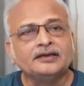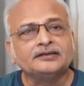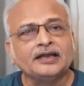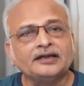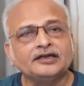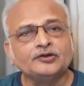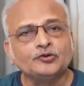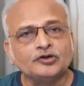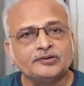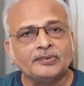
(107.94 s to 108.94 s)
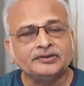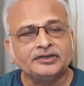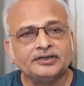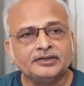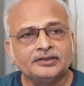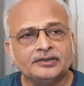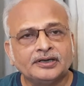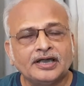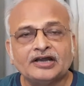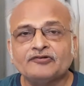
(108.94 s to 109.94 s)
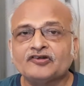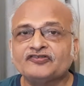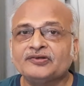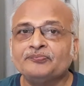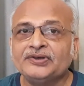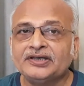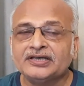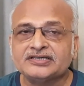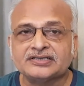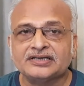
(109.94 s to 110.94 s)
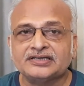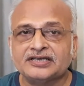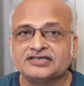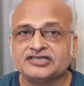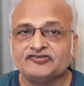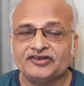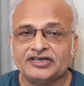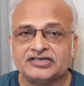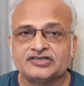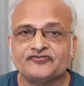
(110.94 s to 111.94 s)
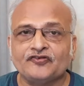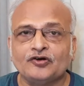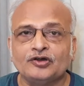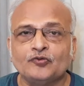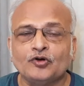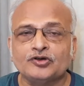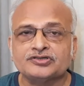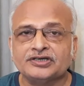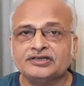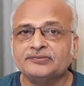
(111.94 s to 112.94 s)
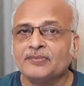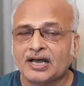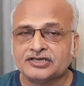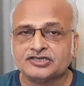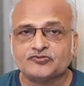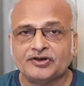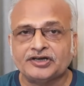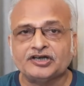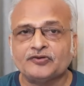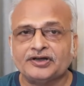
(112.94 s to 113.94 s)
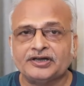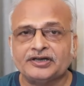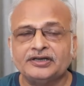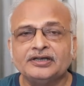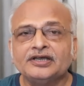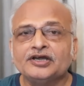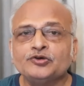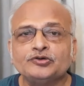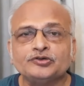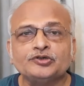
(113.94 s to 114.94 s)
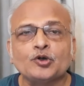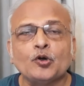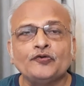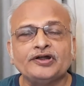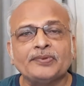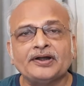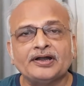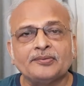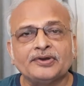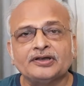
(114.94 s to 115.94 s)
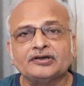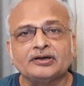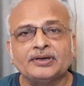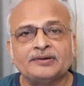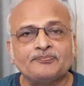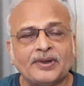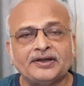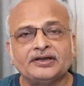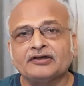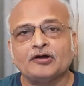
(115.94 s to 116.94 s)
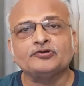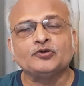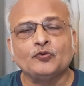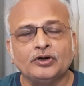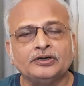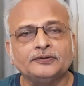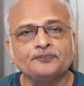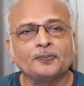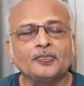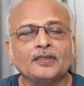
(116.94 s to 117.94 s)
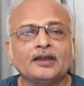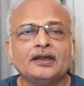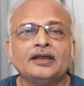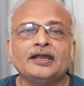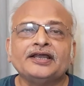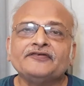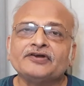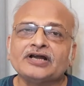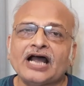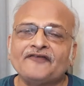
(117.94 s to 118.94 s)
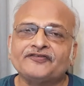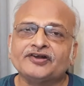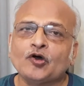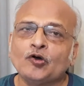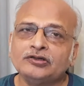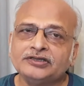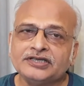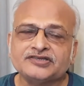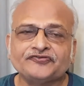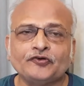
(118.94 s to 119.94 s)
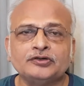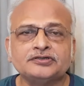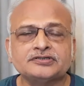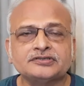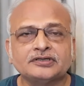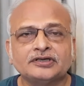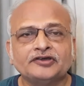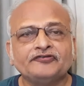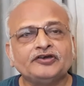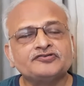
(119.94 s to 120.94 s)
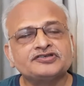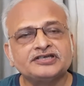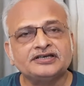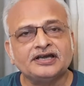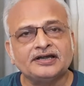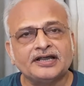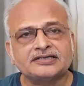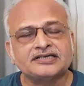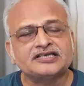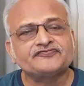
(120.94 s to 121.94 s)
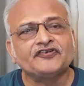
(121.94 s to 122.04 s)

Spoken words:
Then the Notbandi, and one of the biggest and the severest fall was in March 2020 due to the COVID pandemic and panic around the world. Even after all these falls, we have seen index as